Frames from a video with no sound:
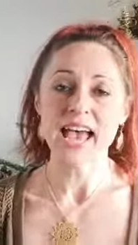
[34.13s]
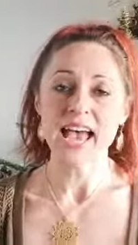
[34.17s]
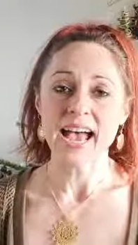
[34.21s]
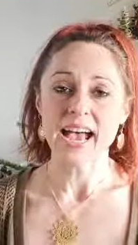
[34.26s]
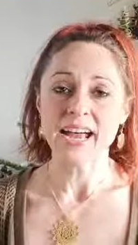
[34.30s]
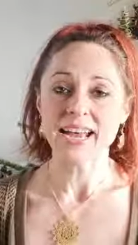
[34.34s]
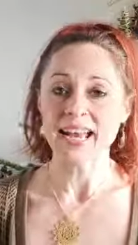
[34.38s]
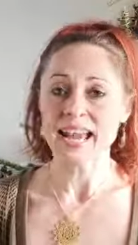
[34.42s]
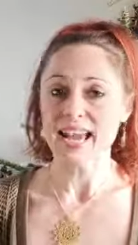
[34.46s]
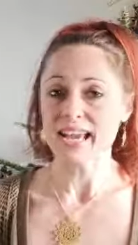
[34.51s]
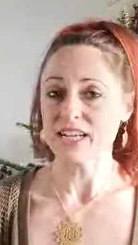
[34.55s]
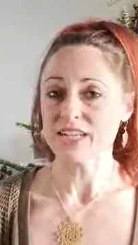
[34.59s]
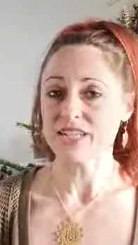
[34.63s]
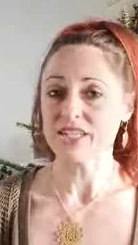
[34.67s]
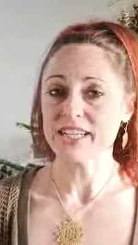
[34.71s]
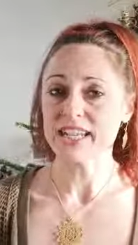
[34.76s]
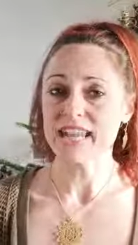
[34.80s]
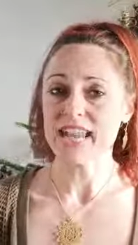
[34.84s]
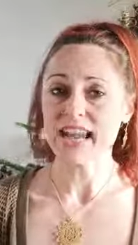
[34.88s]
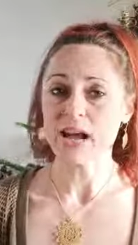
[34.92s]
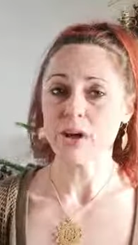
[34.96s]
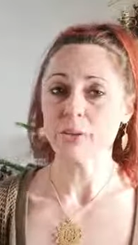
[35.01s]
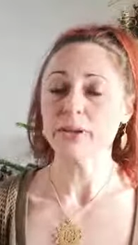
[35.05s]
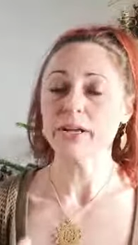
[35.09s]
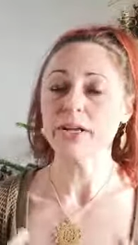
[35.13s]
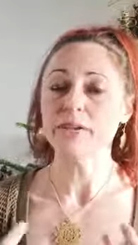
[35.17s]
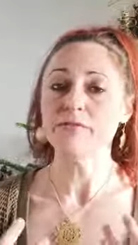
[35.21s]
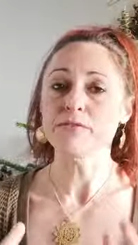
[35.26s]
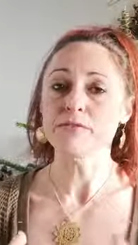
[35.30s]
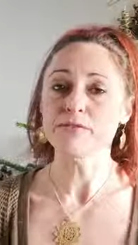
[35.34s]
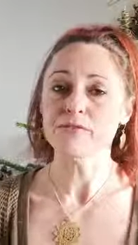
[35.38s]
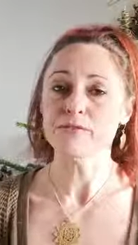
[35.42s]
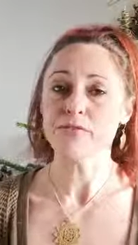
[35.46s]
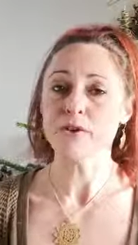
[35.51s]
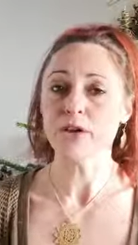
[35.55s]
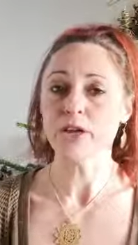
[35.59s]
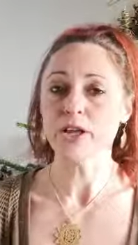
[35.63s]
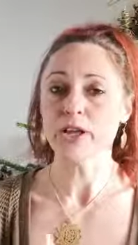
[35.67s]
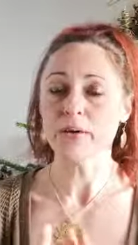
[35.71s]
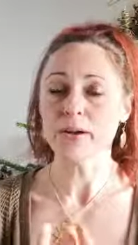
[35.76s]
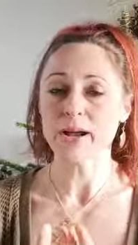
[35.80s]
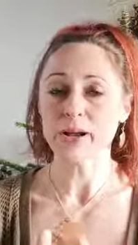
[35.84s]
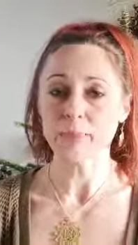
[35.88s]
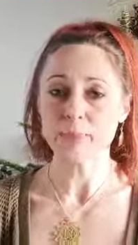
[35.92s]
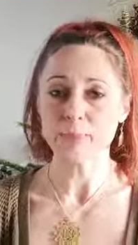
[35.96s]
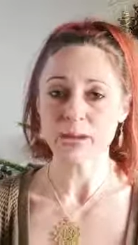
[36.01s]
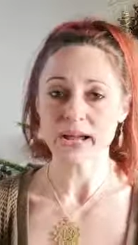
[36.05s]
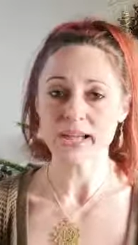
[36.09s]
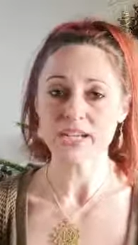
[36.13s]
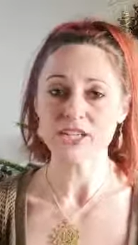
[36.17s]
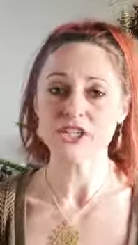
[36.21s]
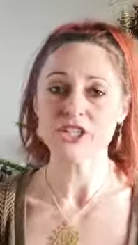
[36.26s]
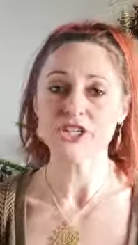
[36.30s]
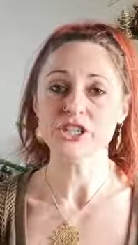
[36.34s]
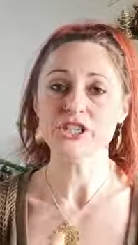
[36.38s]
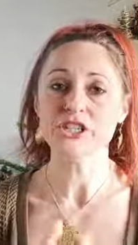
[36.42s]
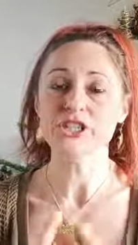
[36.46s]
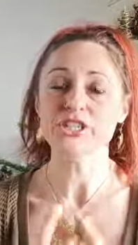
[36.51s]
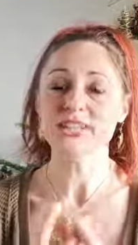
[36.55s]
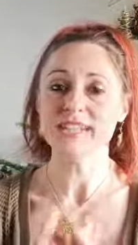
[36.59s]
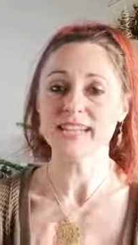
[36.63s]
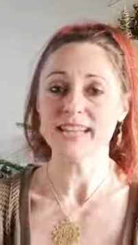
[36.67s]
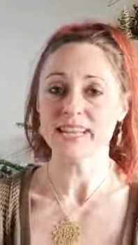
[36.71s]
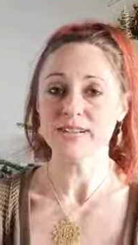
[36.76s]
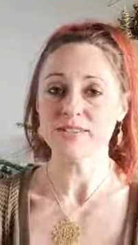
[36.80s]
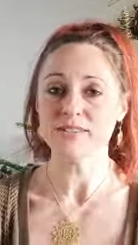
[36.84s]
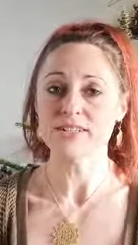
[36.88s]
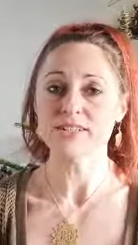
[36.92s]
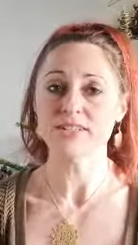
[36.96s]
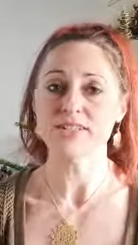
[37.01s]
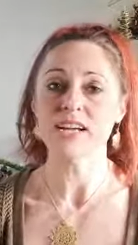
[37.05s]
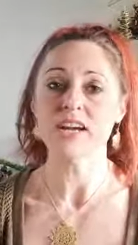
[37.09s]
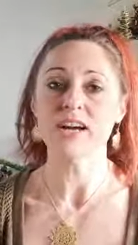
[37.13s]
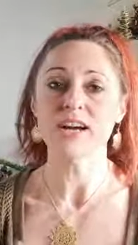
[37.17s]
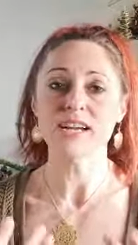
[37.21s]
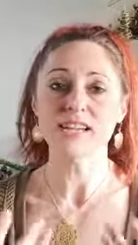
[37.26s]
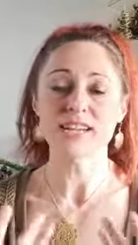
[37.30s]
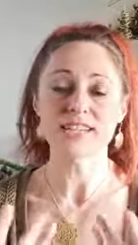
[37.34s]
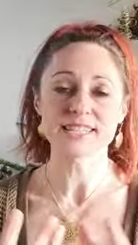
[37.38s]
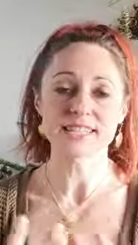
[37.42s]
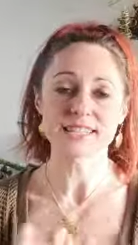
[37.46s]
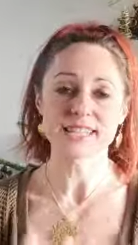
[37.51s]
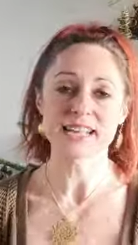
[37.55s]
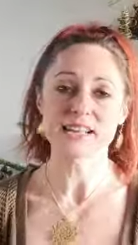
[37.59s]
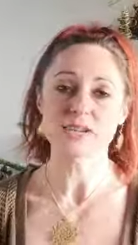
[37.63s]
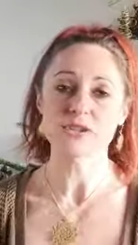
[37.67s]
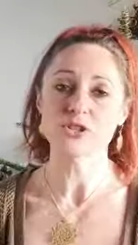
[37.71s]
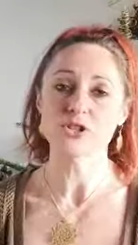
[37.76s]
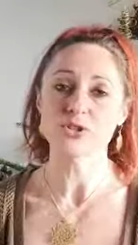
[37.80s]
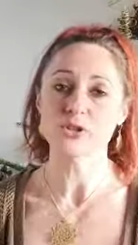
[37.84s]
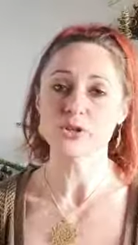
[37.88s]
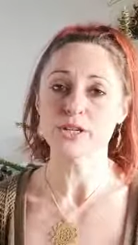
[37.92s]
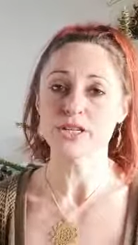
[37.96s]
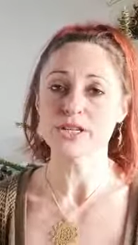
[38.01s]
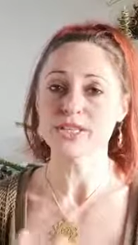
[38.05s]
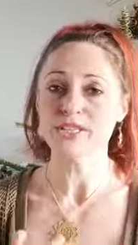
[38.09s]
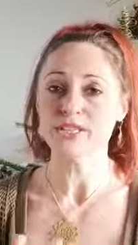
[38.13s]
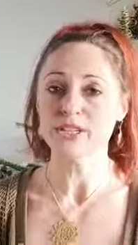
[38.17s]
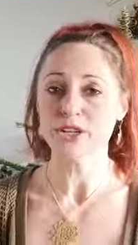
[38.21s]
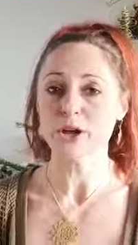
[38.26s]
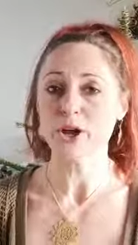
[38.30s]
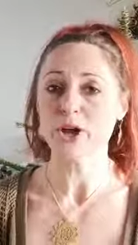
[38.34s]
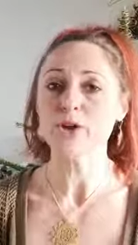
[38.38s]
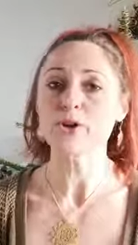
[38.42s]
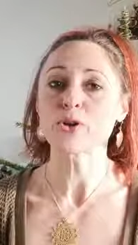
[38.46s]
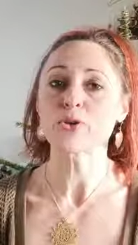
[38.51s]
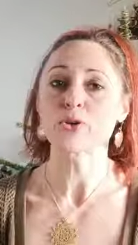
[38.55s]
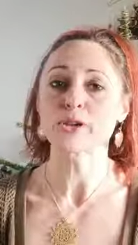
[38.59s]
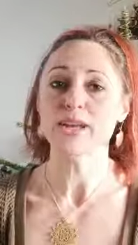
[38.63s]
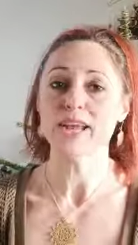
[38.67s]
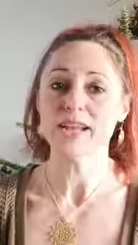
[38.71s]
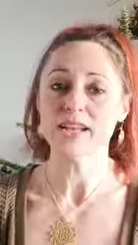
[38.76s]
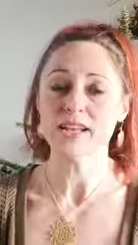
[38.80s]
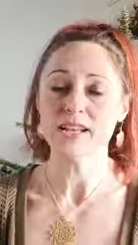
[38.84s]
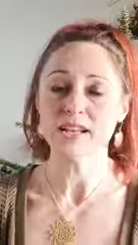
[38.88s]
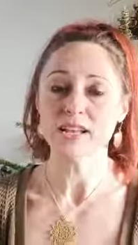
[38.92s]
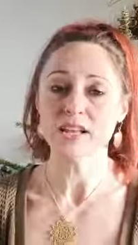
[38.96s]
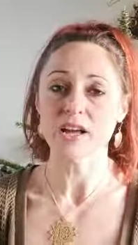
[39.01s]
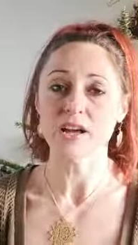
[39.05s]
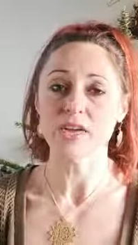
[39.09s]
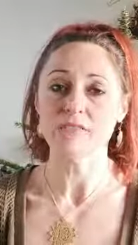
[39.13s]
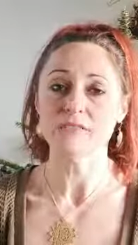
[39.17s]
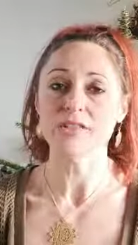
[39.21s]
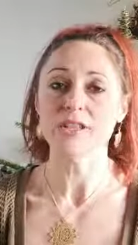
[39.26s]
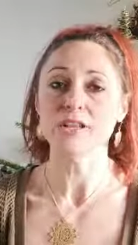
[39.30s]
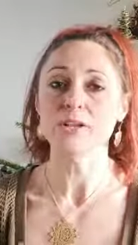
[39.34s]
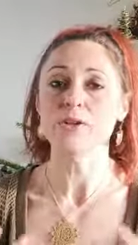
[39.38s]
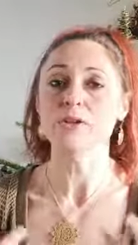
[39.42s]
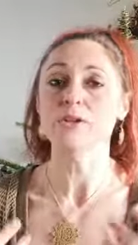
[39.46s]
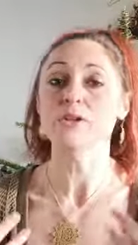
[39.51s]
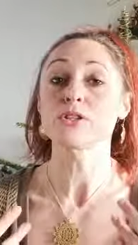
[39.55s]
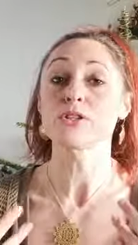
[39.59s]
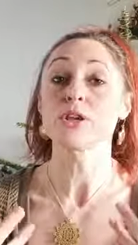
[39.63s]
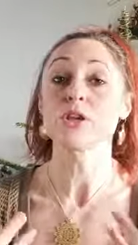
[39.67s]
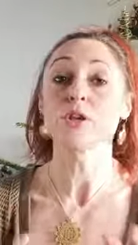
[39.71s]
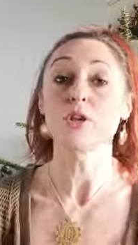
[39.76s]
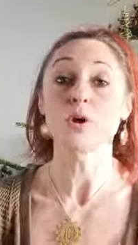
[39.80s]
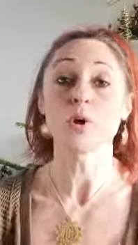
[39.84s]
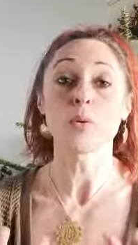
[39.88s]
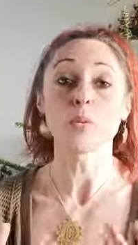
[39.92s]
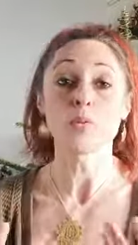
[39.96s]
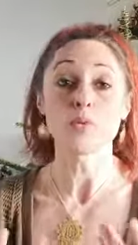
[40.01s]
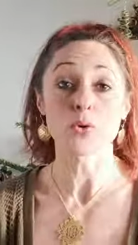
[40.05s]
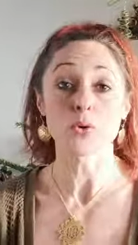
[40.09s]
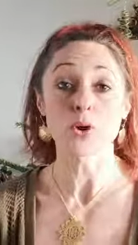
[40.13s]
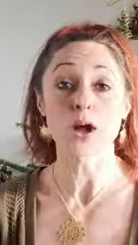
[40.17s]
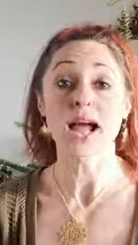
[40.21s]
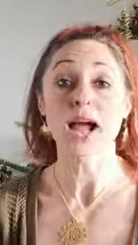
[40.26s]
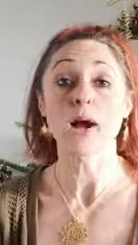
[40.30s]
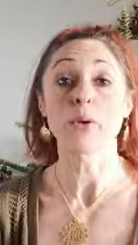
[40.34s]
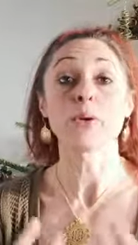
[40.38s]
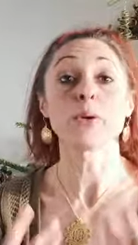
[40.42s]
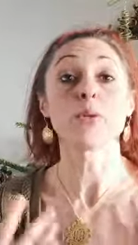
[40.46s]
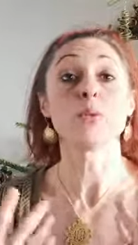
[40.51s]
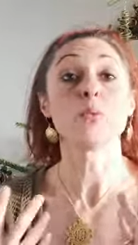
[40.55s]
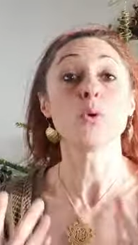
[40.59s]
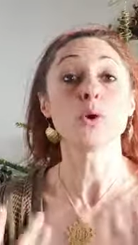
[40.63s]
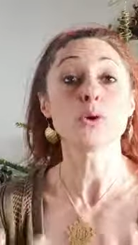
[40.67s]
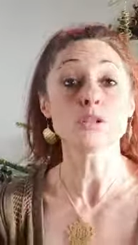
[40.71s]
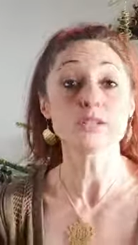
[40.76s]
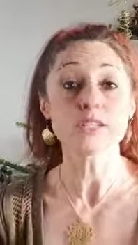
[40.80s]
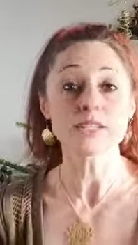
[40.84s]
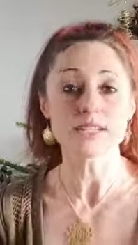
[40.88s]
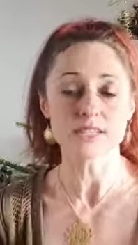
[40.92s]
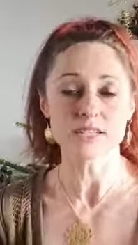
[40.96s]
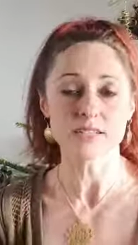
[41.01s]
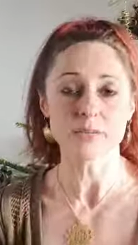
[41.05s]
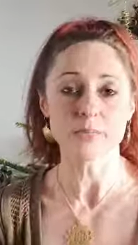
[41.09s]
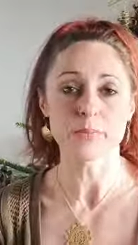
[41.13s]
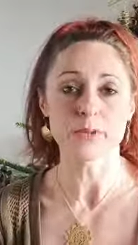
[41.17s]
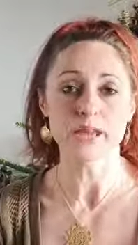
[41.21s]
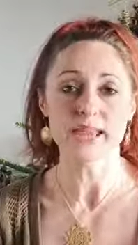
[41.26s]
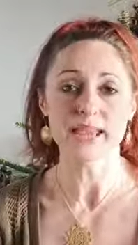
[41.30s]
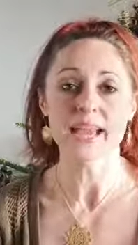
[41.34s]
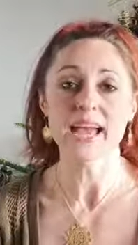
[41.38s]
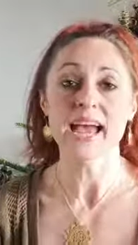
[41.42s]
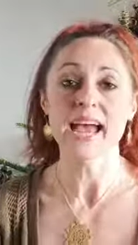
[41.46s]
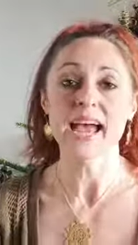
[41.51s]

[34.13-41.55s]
and actually how we can follow our passions and our desires and our joys to co-create a life that looks a lot more how we want it to be